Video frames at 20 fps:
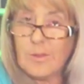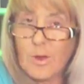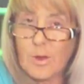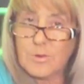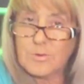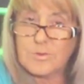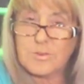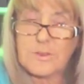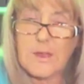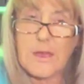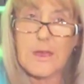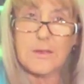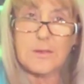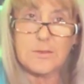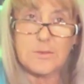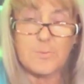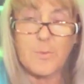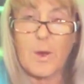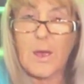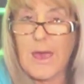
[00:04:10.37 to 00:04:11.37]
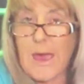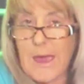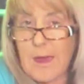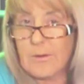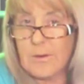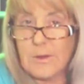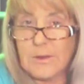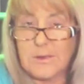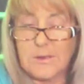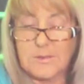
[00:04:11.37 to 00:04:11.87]
those days, my
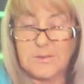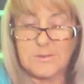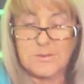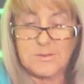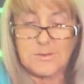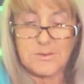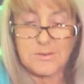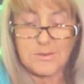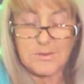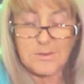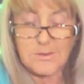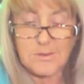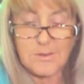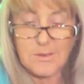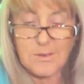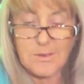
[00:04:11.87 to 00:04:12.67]
arrogance